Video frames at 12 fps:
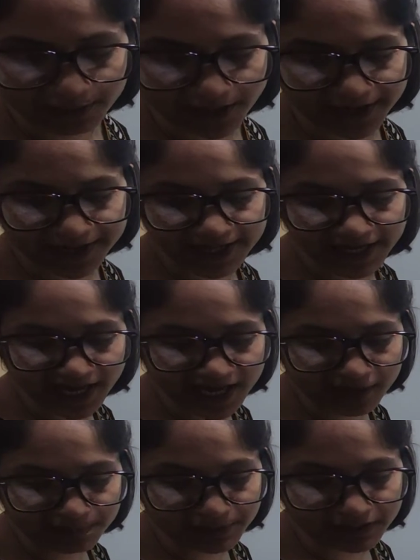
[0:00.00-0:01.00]
by adding
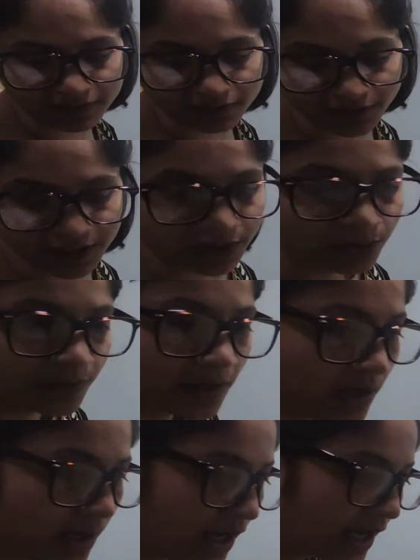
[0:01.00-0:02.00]
n plus 1 to
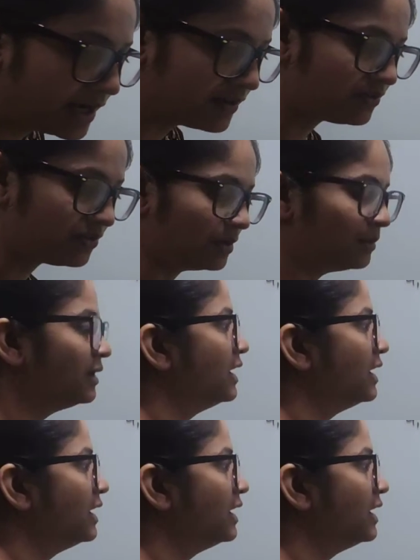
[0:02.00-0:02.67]
the nth term.